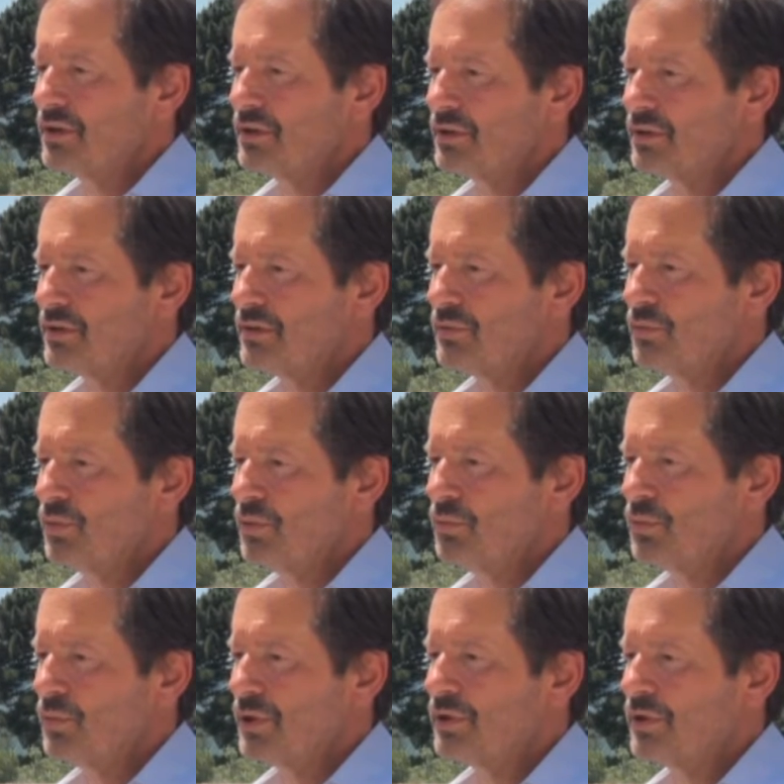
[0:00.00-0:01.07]
uh,
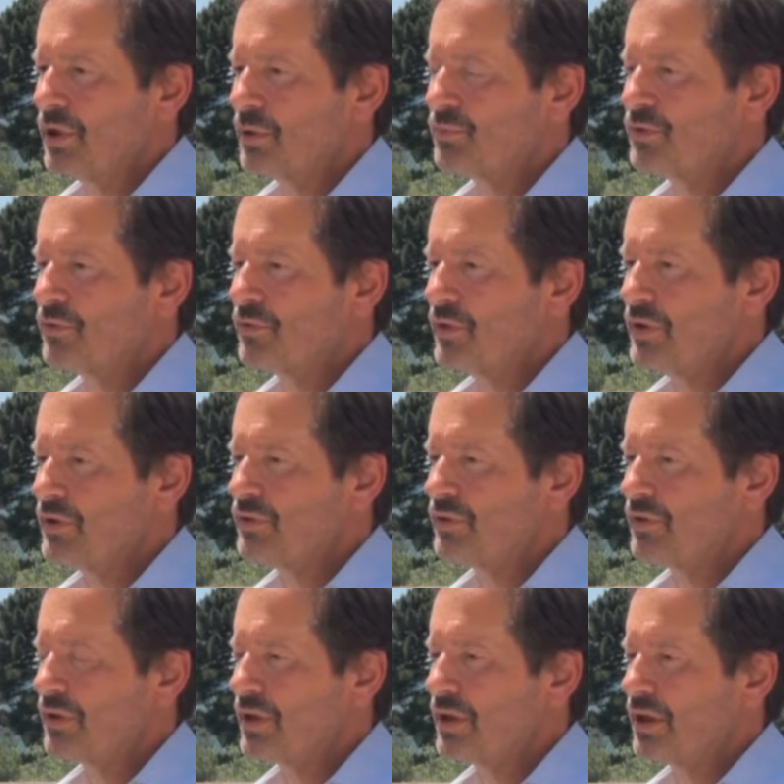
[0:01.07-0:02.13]
with the
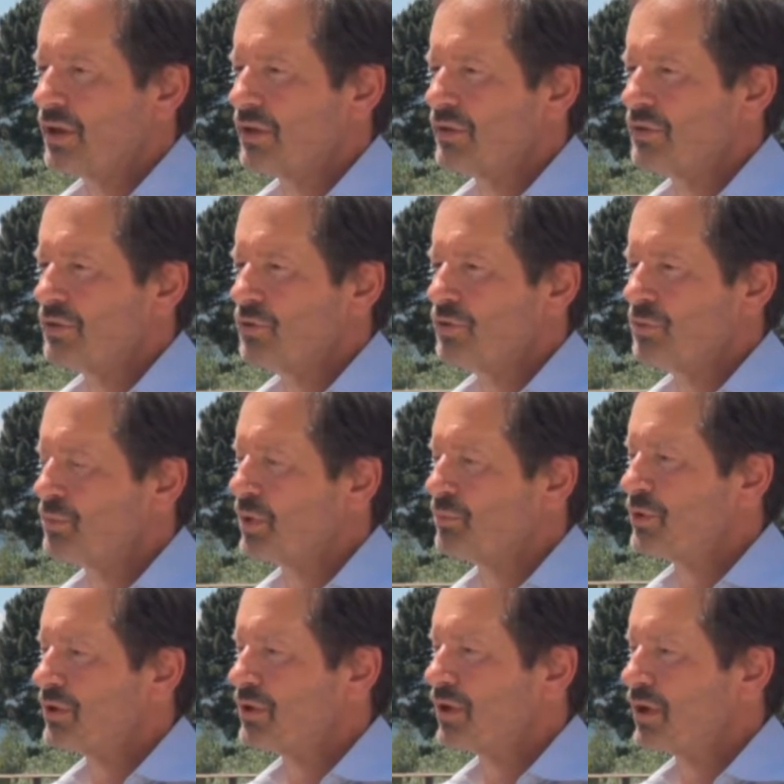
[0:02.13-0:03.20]
observation that using
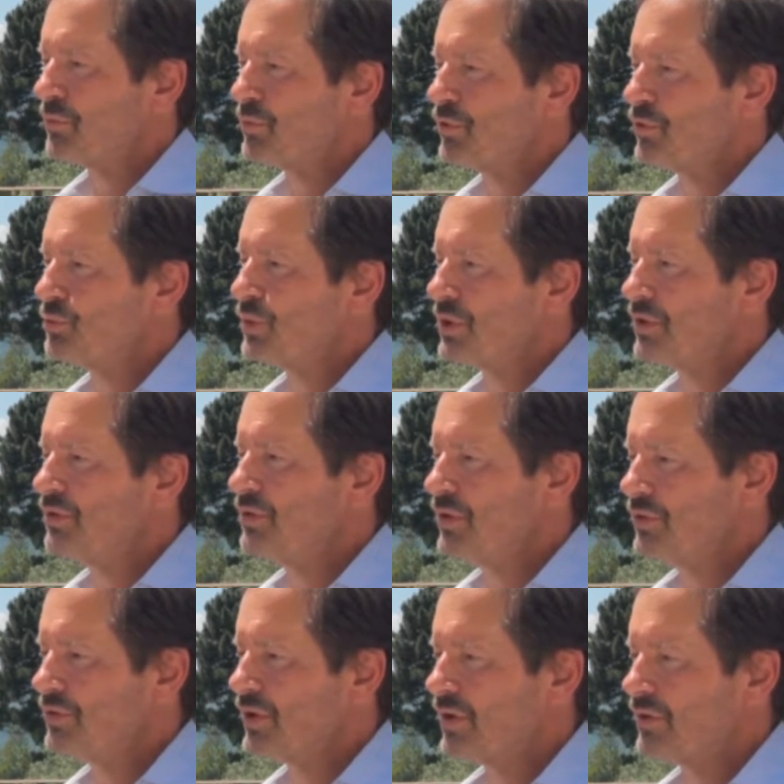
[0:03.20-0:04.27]
peptide libraries we could
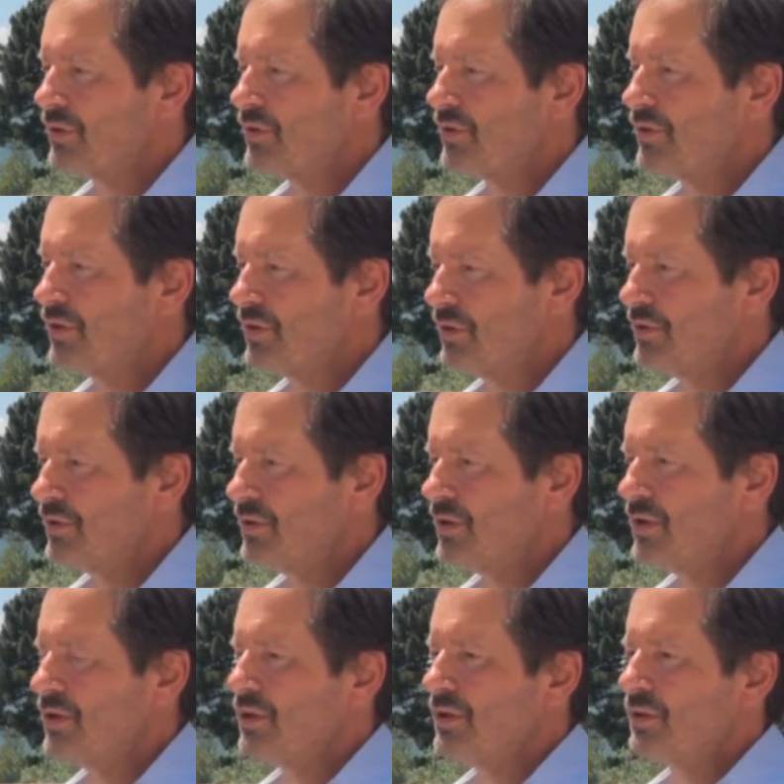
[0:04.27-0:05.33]
tease out the, the
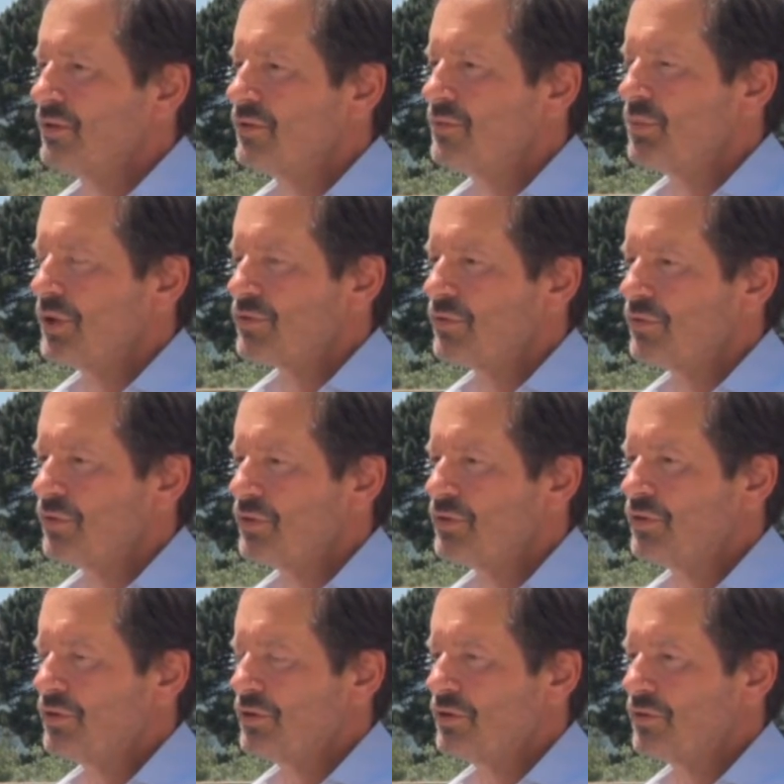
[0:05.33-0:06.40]

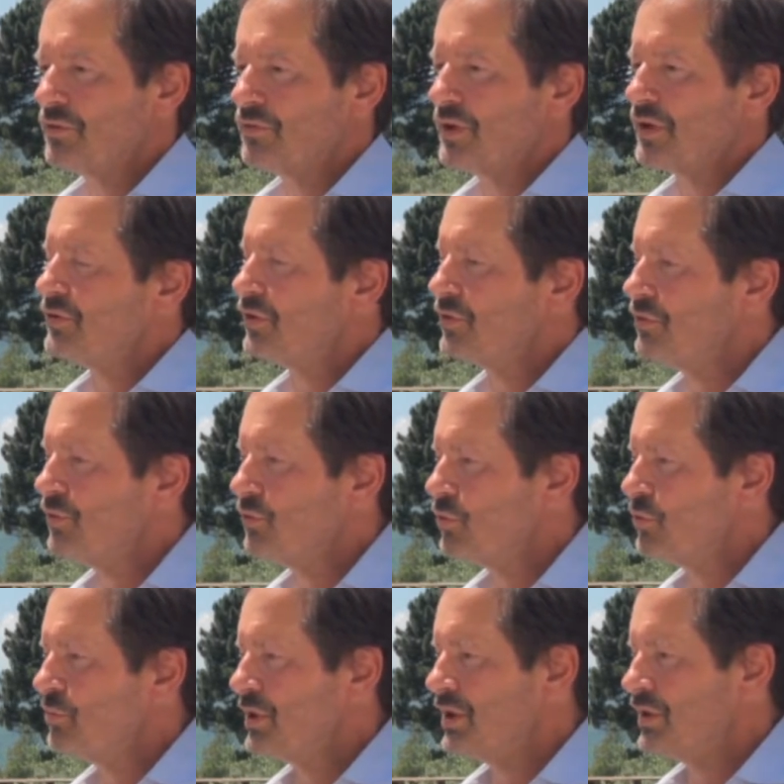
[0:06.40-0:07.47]
specificity of
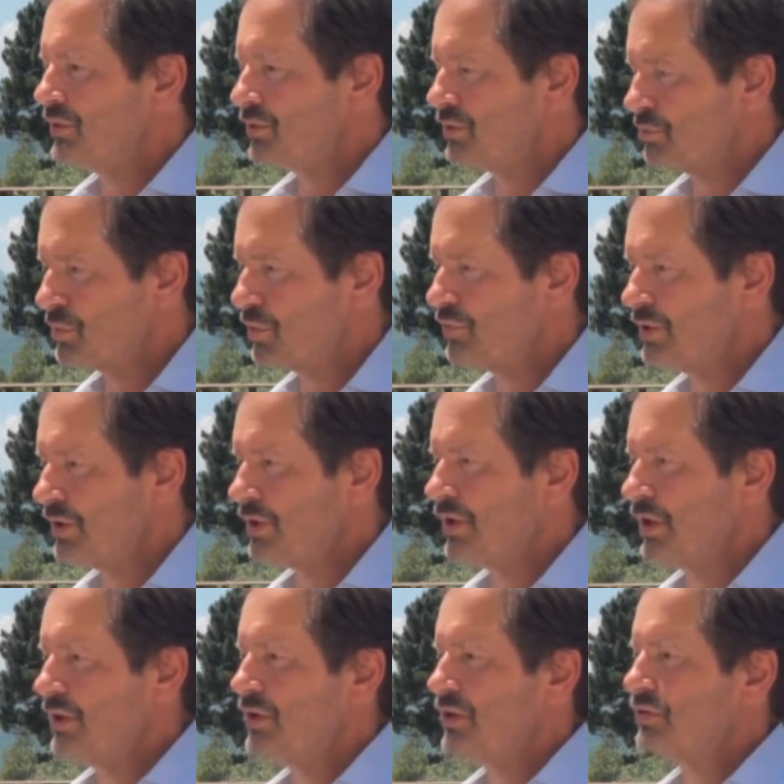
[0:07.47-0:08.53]
SH2 domains and protein
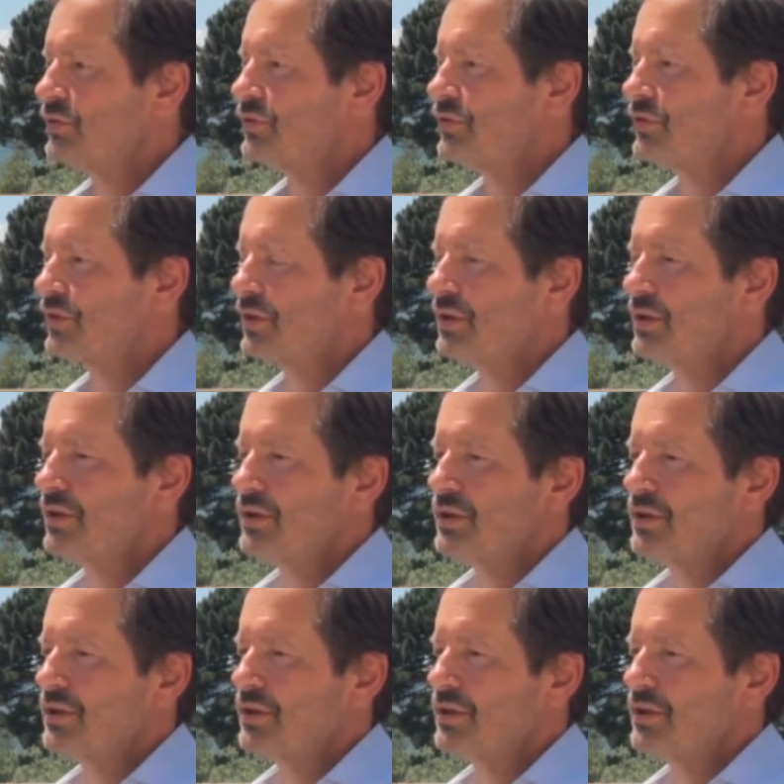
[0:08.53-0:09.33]
kinases